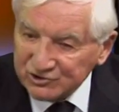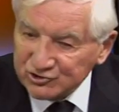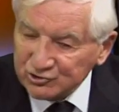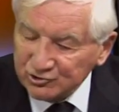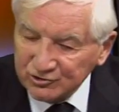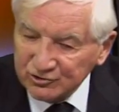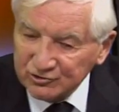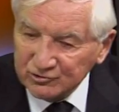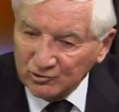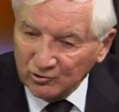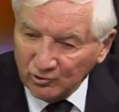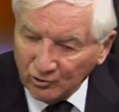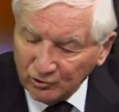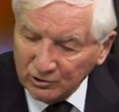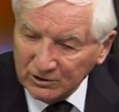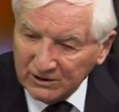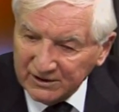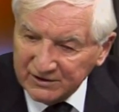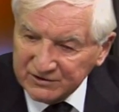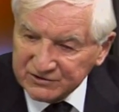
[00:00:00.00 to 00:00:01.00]
shouldn't
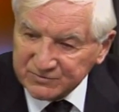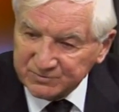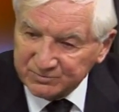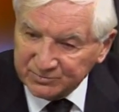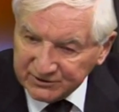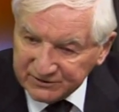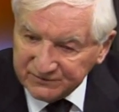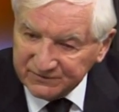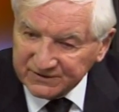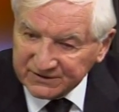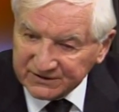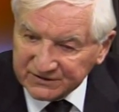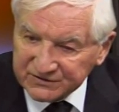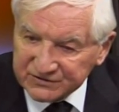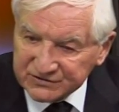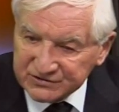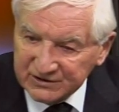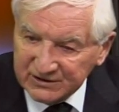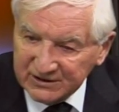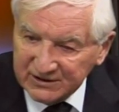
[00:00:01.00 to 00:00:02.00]
all those
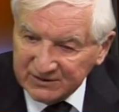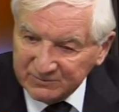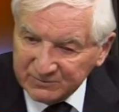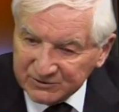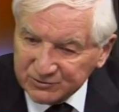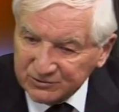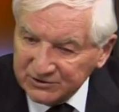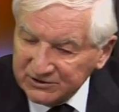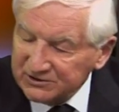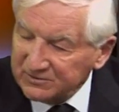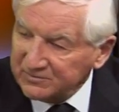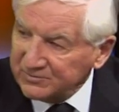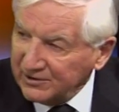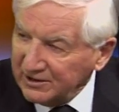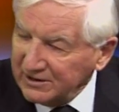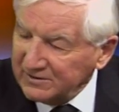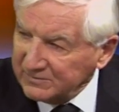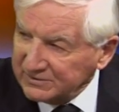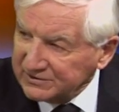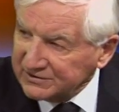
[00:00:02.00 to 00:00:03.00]
briefings between the
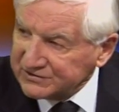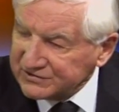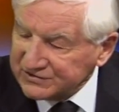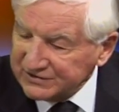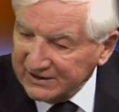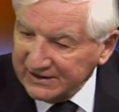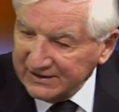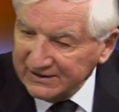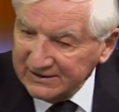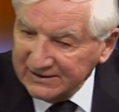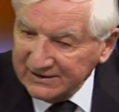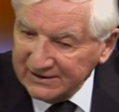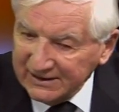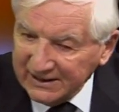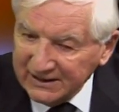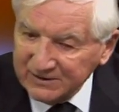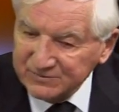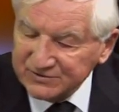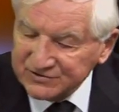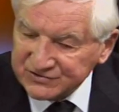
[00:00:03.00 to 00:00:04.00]
Prime Minister
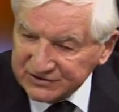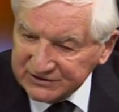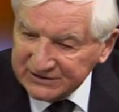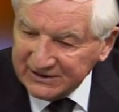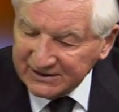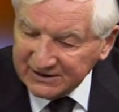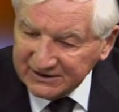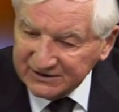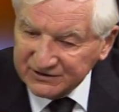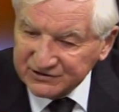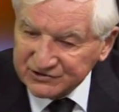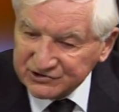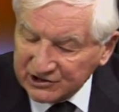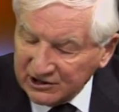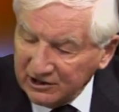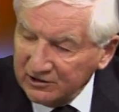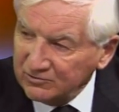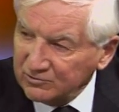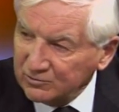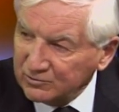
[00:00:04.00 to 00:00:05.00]
and Mr Young and his
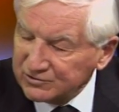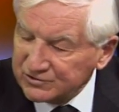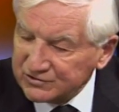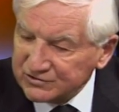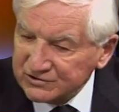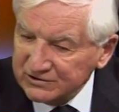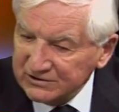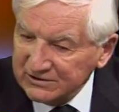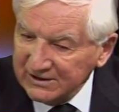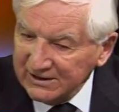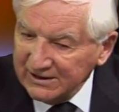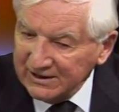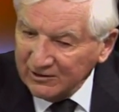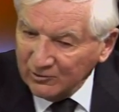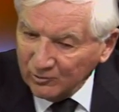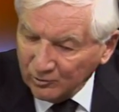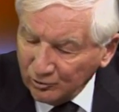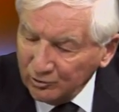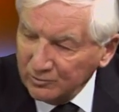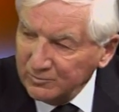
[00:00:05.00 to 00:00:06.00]
cohorts
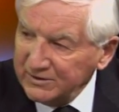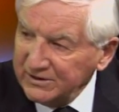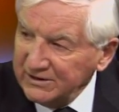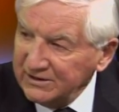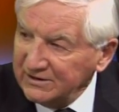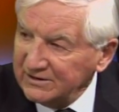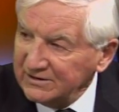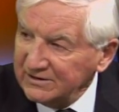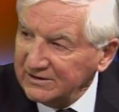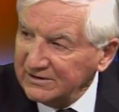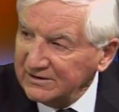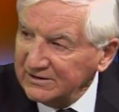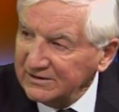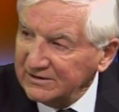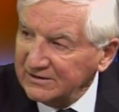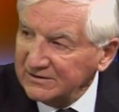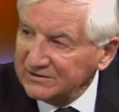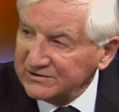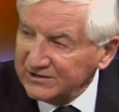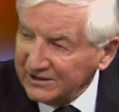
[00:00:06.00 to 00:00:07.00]
all be
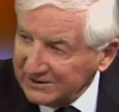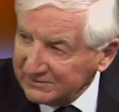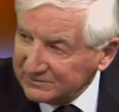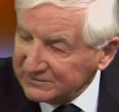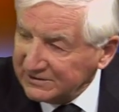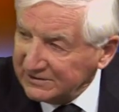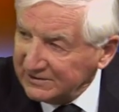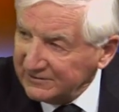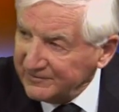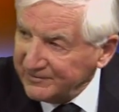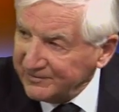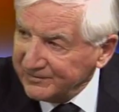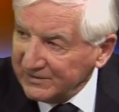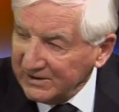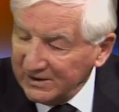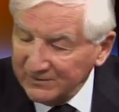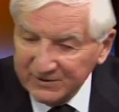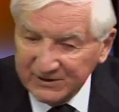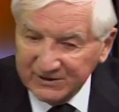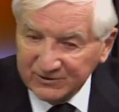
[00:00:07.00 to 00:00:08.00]
taped?
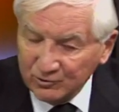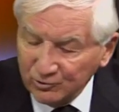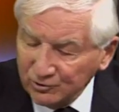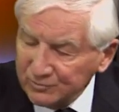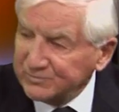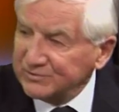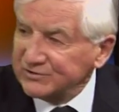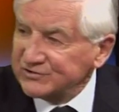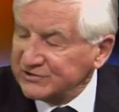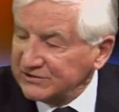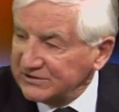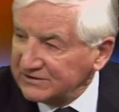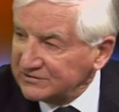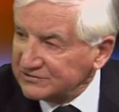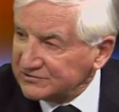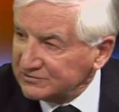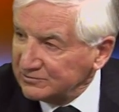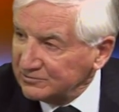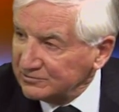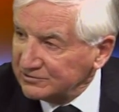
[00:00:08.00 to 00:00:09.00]
I mean, the court
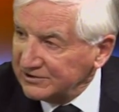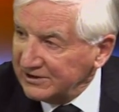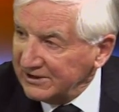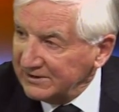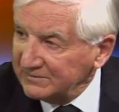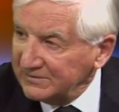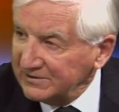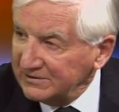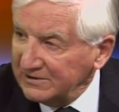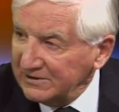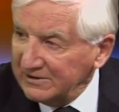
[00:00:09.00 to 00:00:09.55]
proceedings are all taped